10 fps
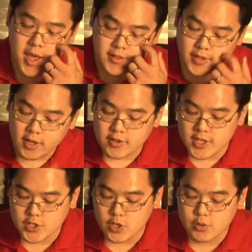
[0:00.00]
The letter
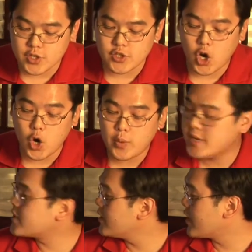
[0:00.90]
that's used is
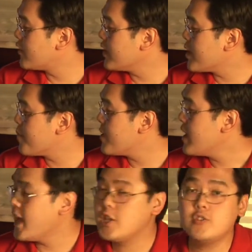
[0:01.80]
always the letter M,
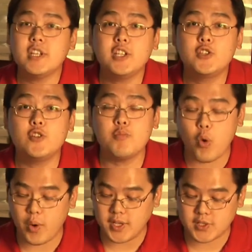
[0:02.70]
and you need 2
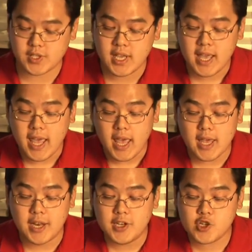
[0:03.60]
points,
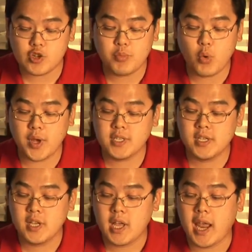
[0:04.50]
an initial point
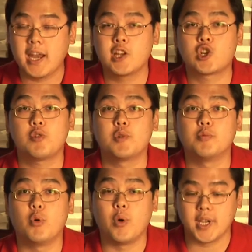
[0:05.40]
and a terminal
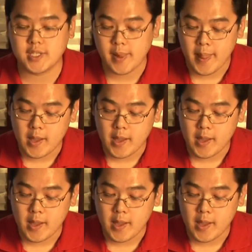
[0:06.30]
point.